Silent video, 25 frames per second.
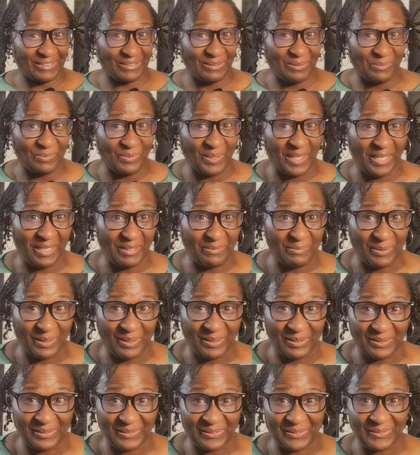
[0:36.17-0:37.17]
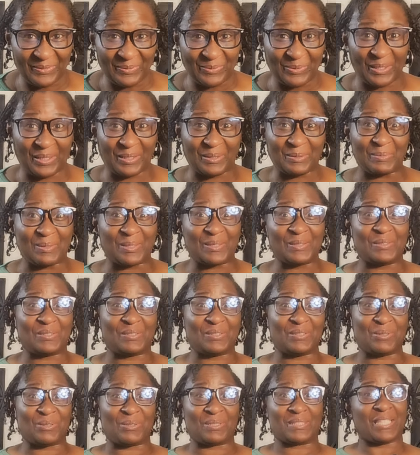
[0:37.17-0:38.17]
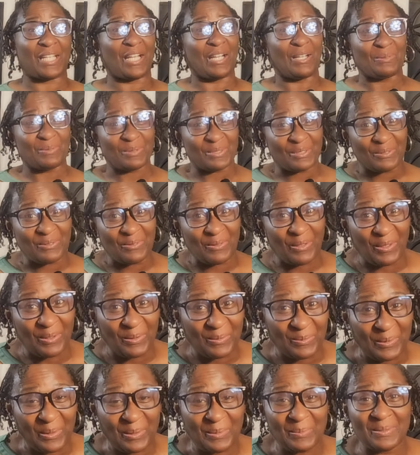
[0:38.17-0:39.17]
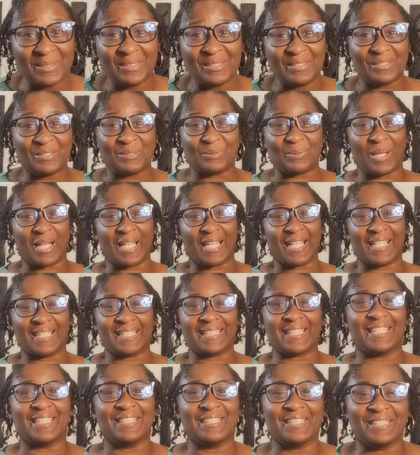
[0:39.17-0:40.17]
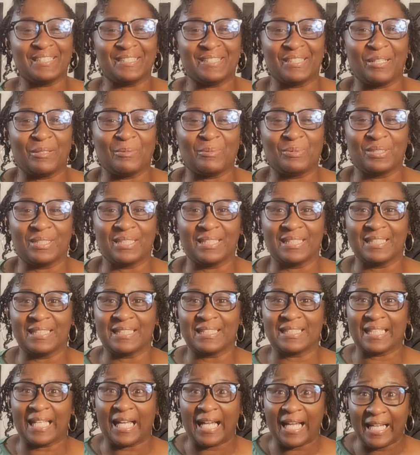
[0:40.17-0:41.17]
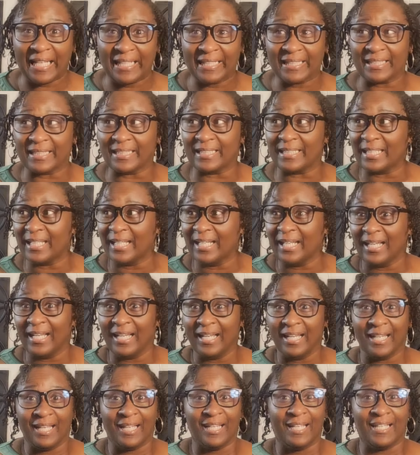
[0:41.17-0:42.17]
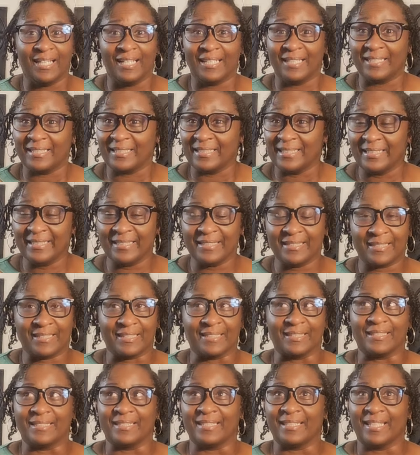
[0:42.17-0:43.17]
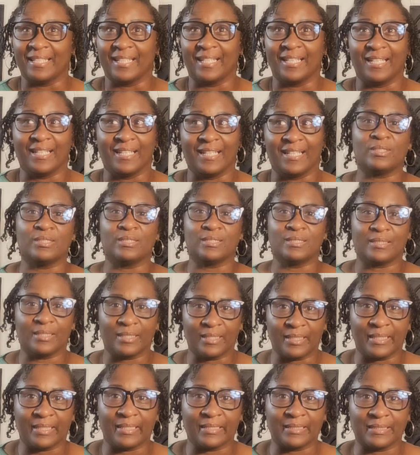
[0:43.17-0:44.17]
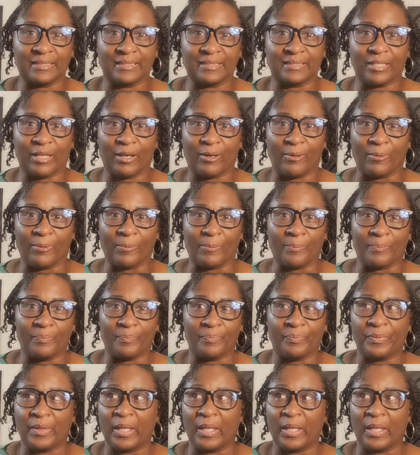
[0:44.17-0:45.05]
a little backbone. Welcome to Story Time with a Grown Woman. Swag and the W is silent. Listen, she needs to let this go